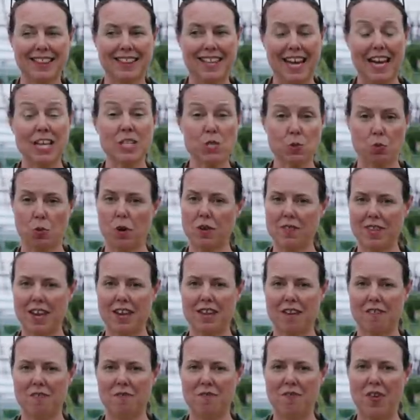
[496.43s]
that's where
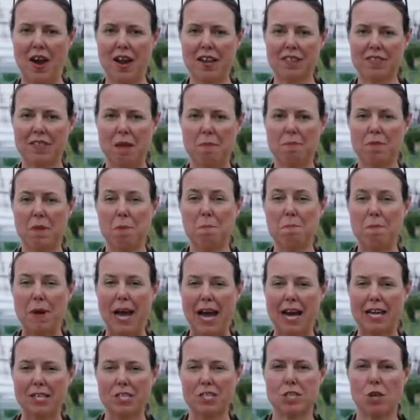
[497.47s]
they can find them the
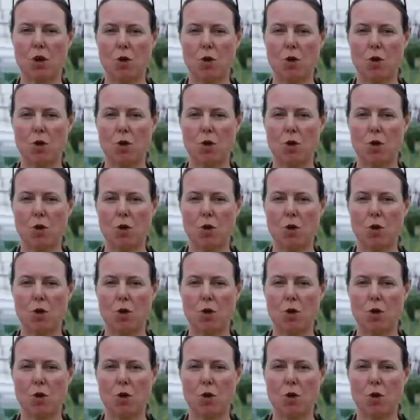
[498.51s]
best.